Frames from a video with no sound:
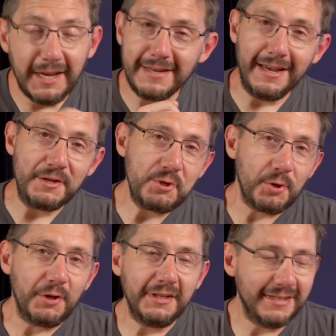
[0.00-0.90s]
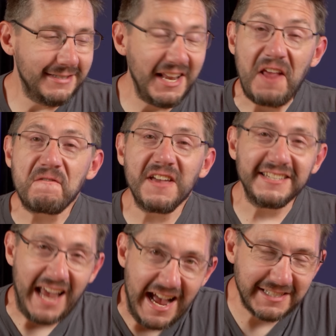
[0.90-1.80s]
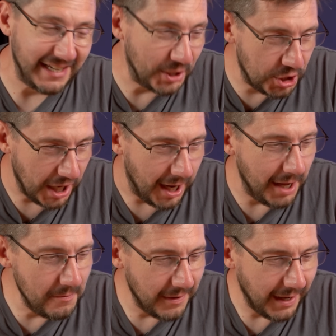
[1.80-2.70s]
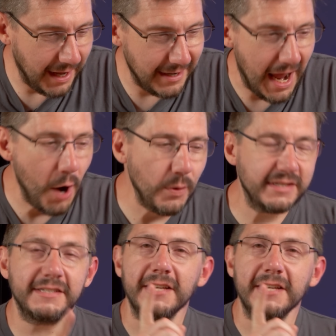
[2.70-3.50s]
Late Night Joel did a fantastic job, and now it's